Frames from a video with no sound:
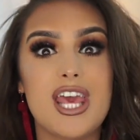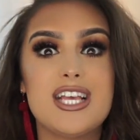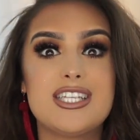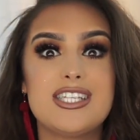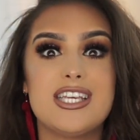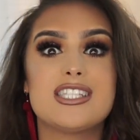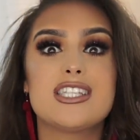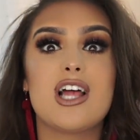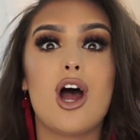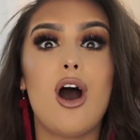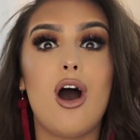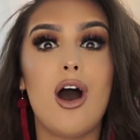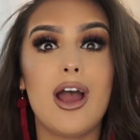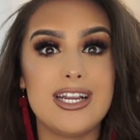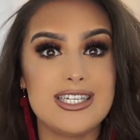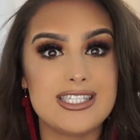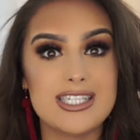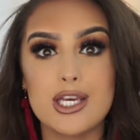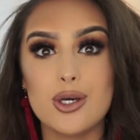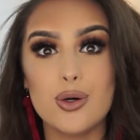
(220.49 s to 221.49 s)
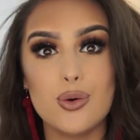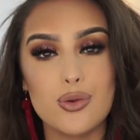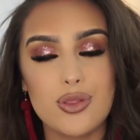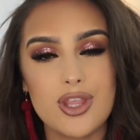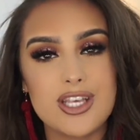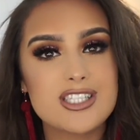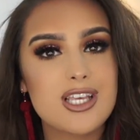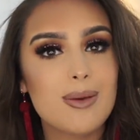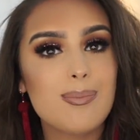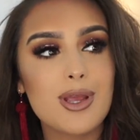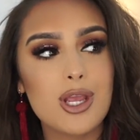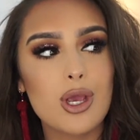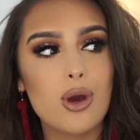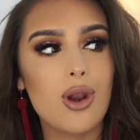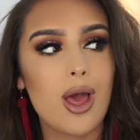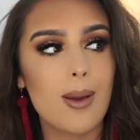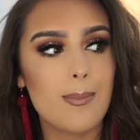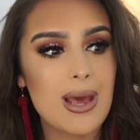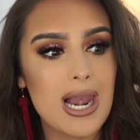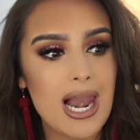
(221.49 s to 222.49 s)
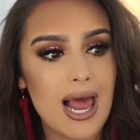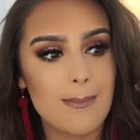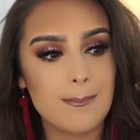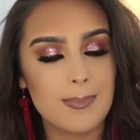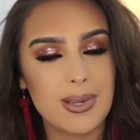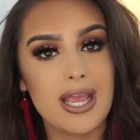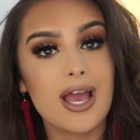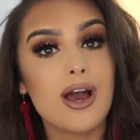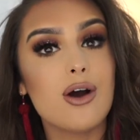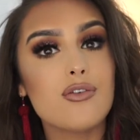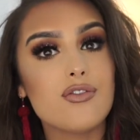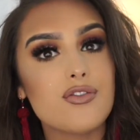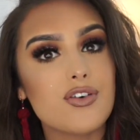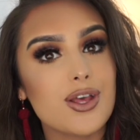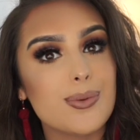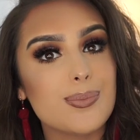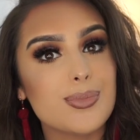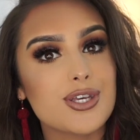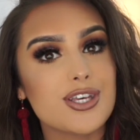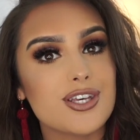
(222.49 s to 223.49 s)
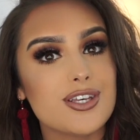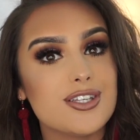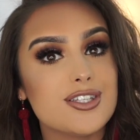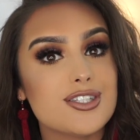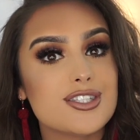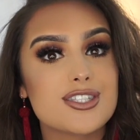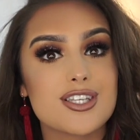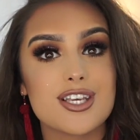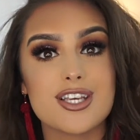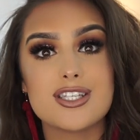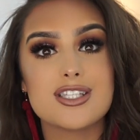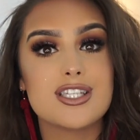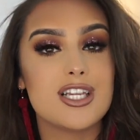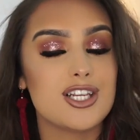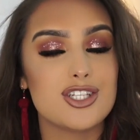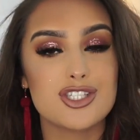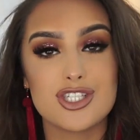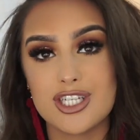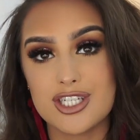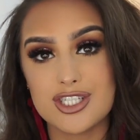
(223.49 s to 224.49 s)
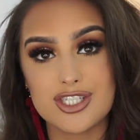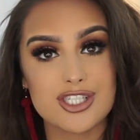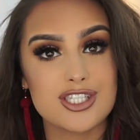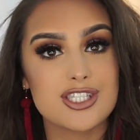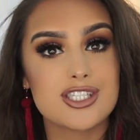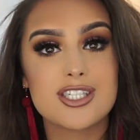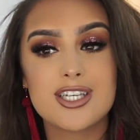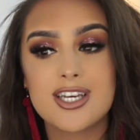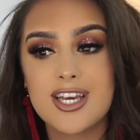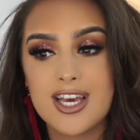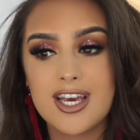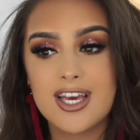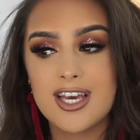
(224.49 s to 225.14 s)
This is like ideal. This could be your like plan B outfit because it's literally just